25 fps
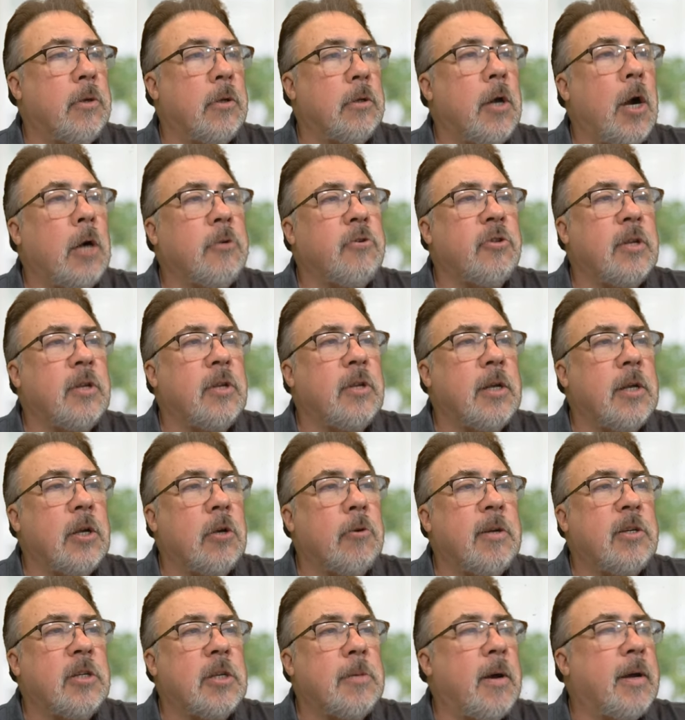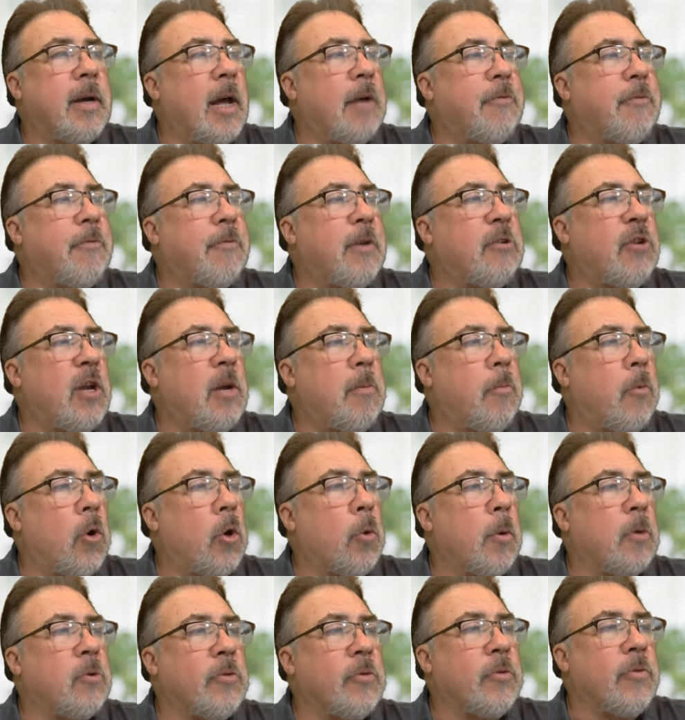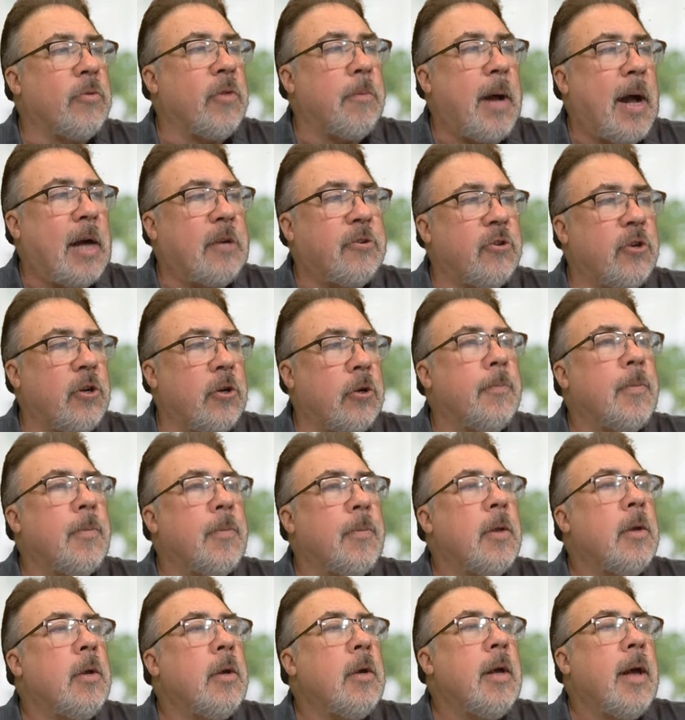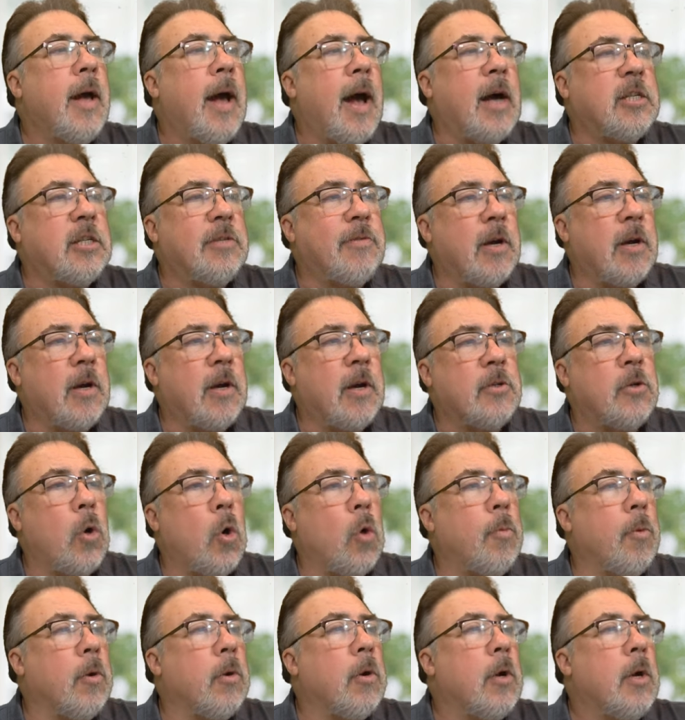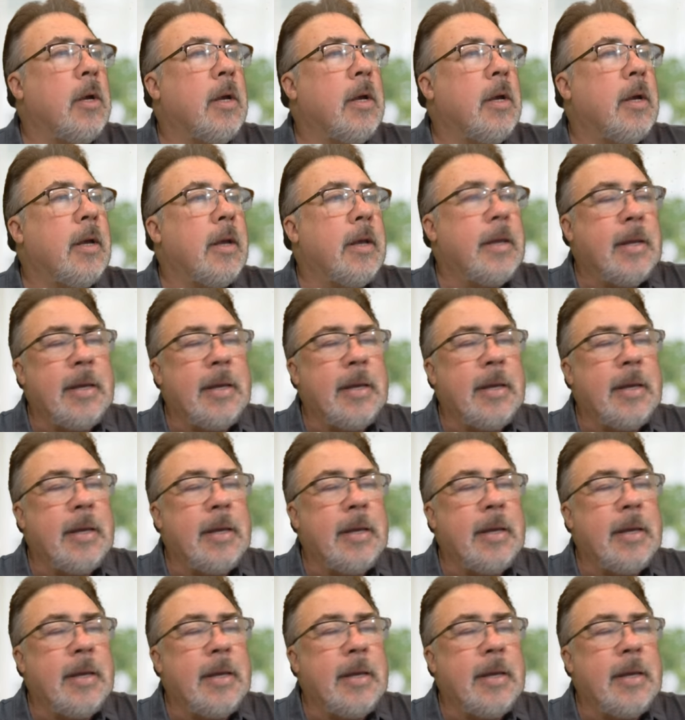the largest increase among FHA borrowers over the past year. As of October,